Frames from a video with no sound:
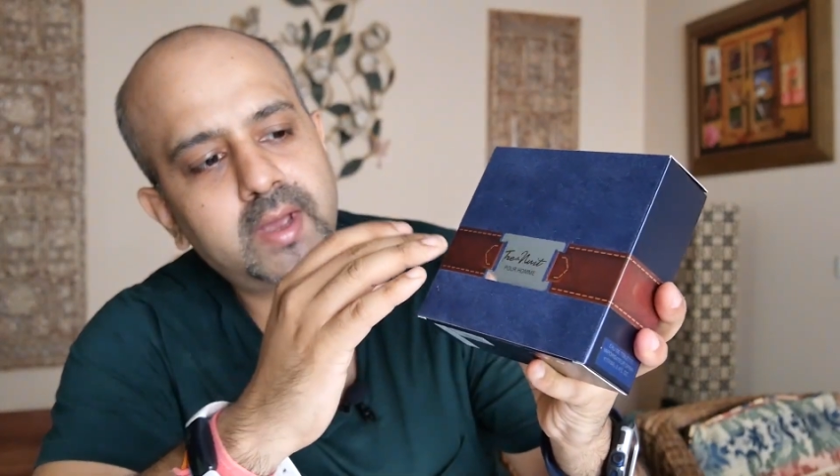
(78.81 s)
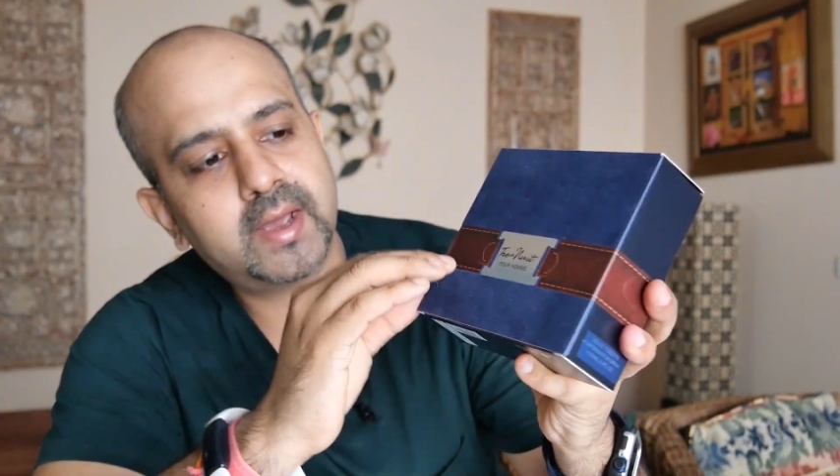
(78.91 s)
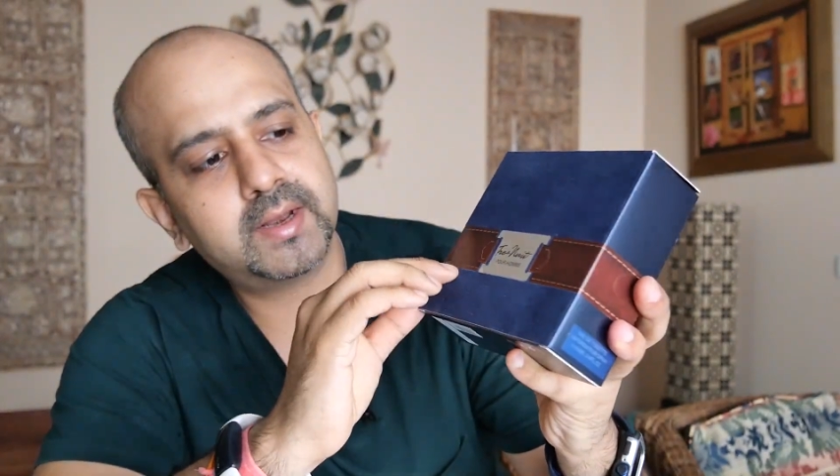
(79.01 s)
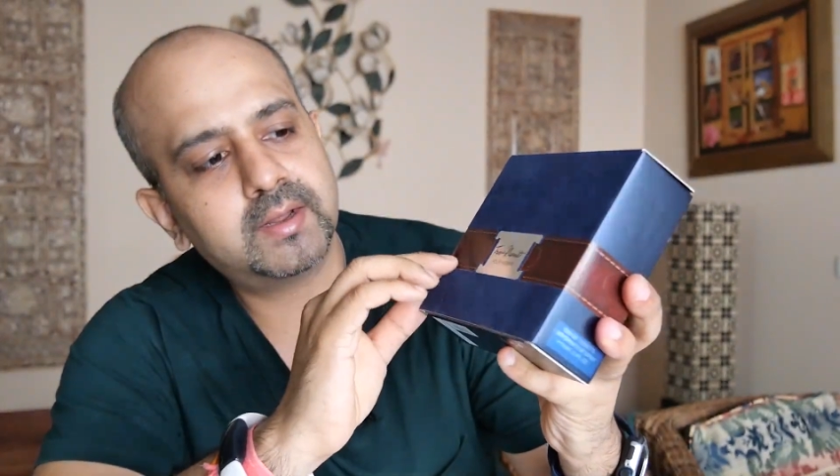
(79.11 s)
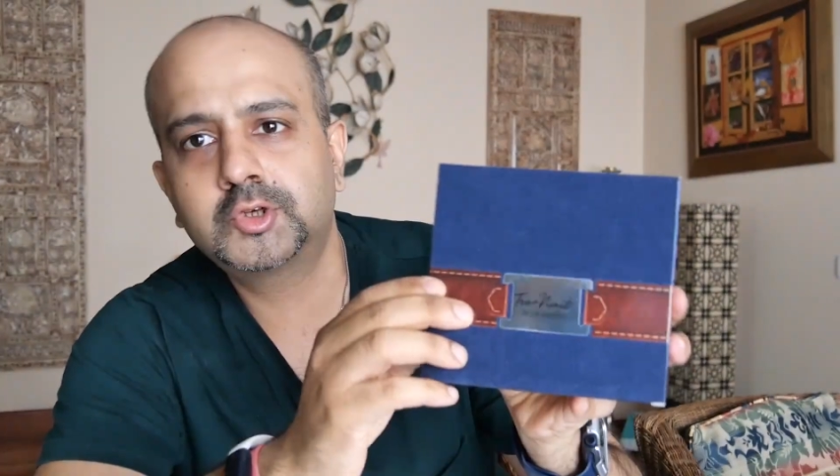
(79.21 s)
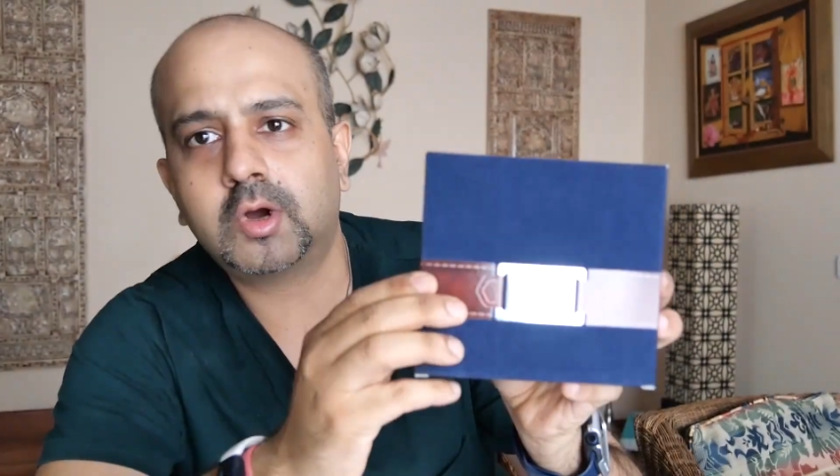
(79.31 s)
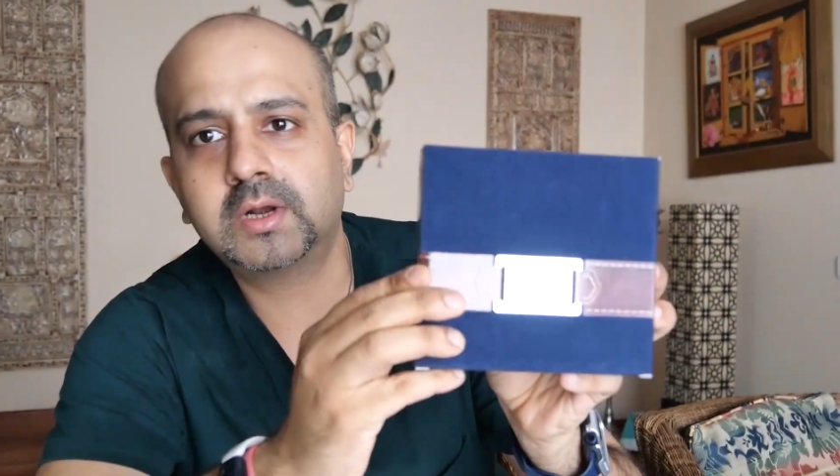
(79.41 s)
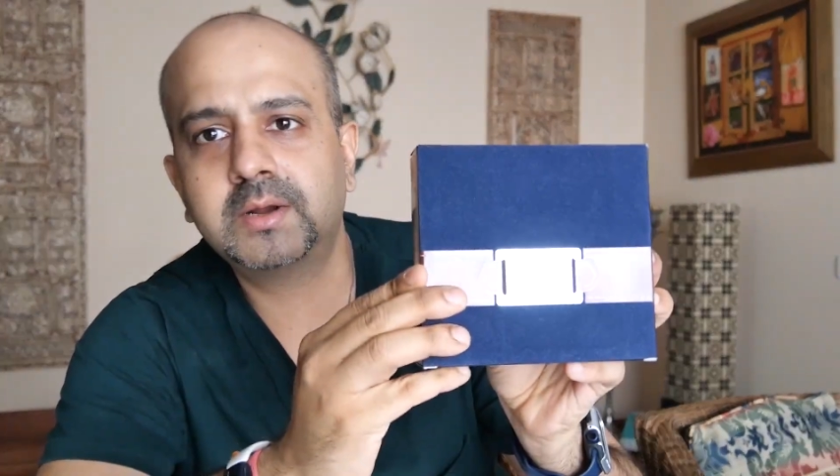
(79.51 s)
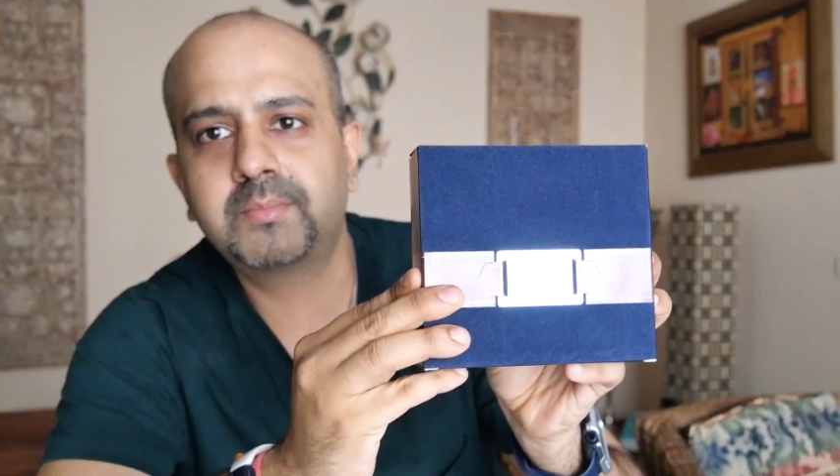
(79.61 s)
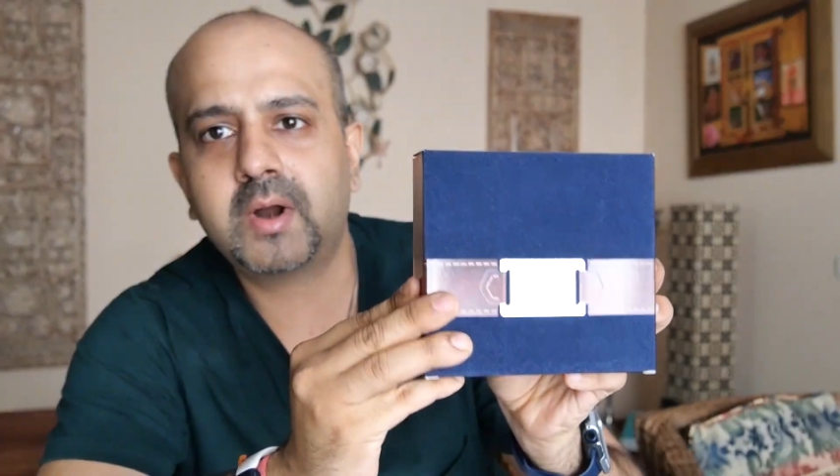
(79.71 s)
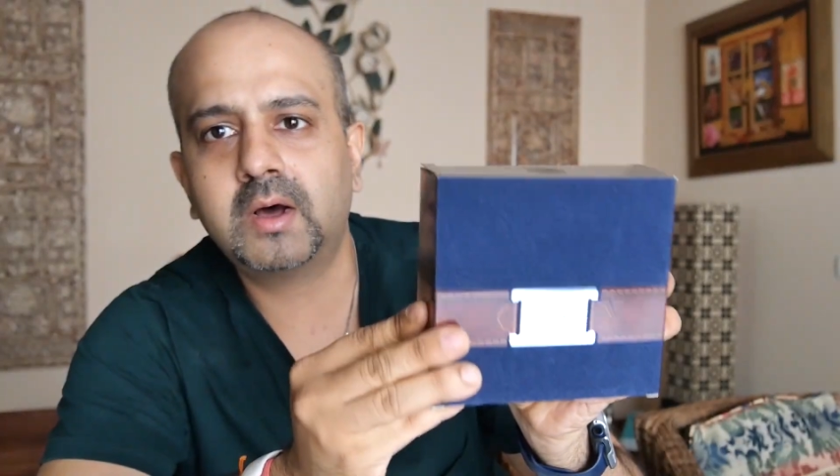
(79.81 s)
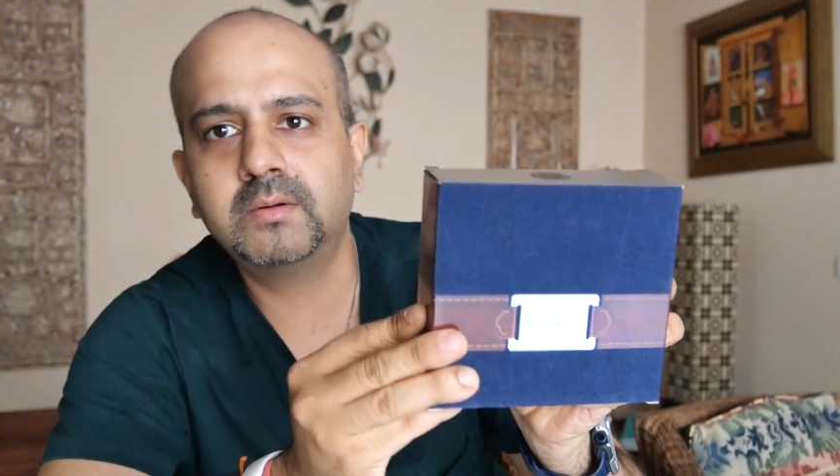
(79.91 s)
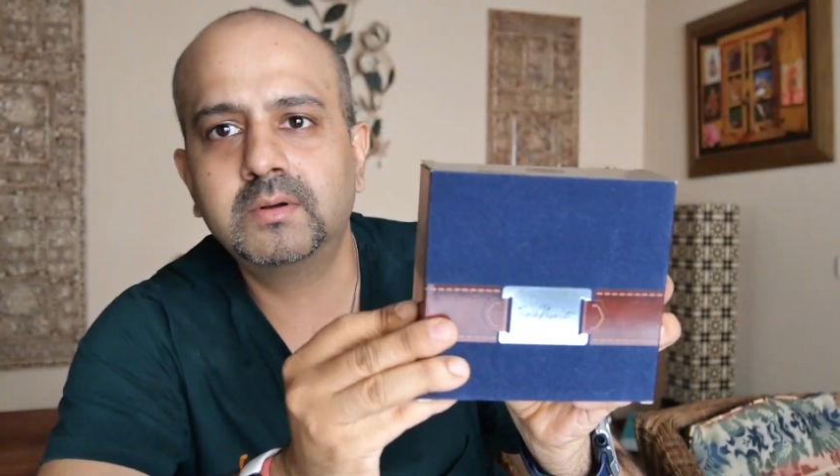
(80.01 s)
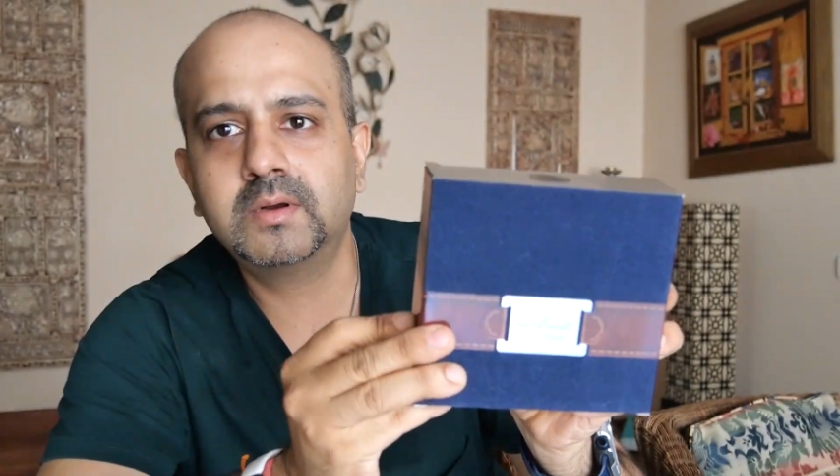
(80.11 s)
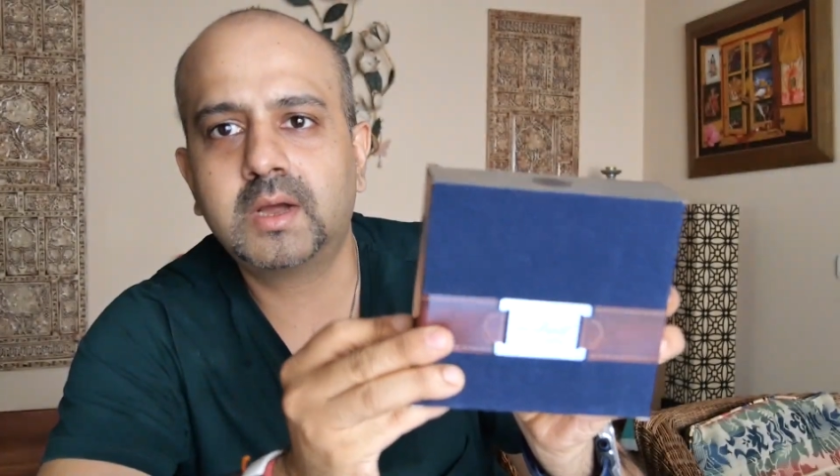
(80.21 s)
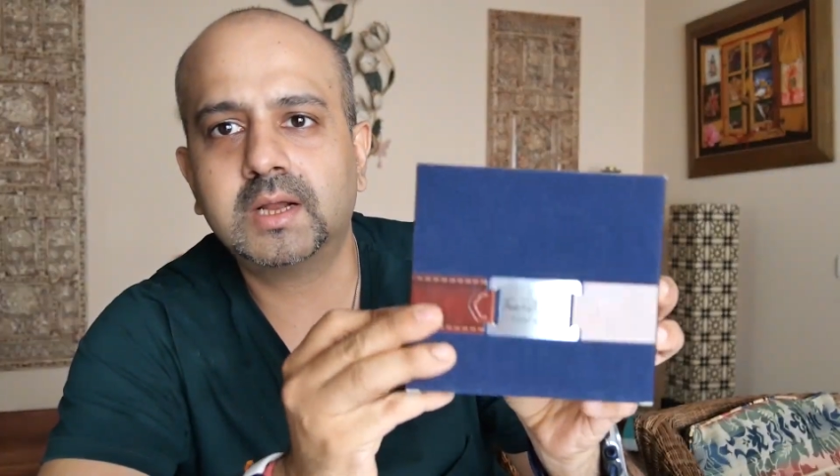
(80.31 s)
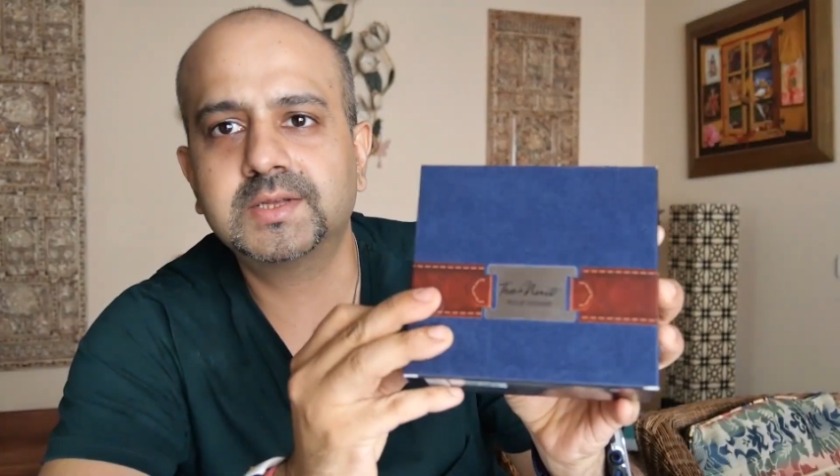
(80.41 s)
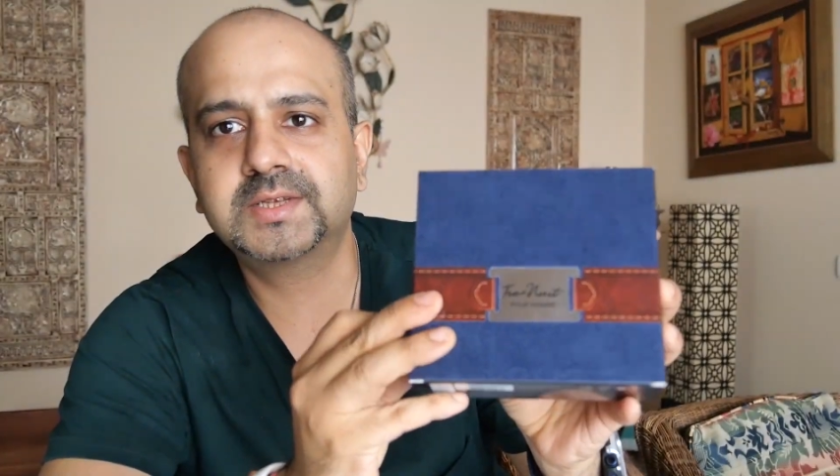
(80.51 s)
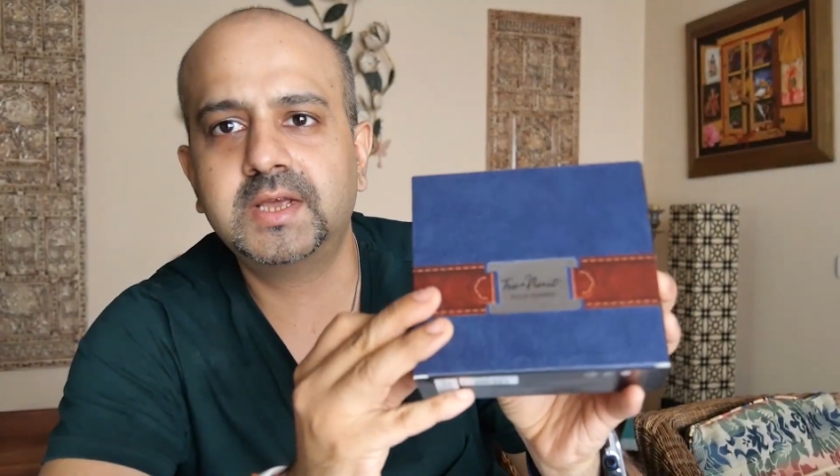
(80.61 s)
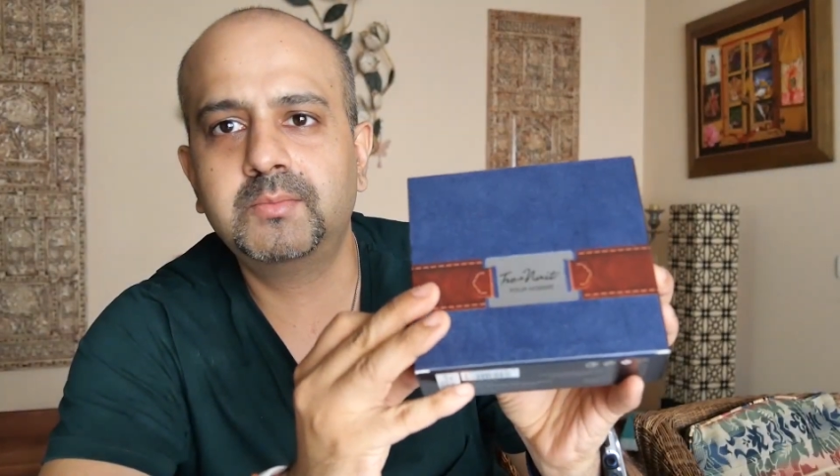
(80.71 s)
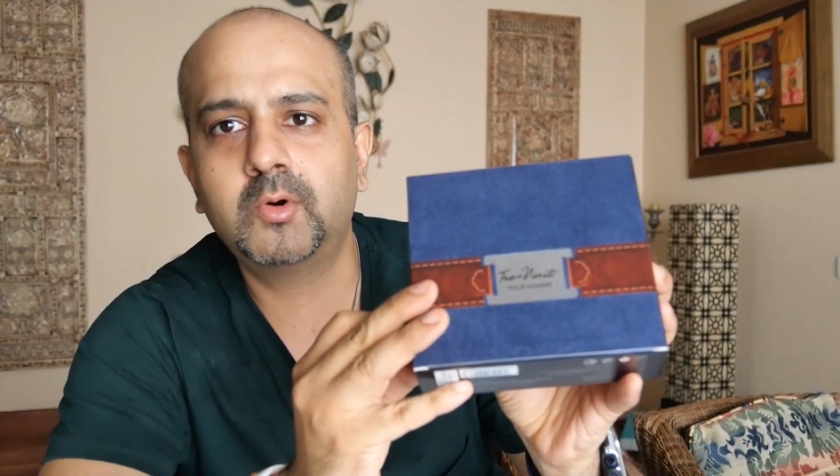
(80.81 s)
and chocolate brown color scheme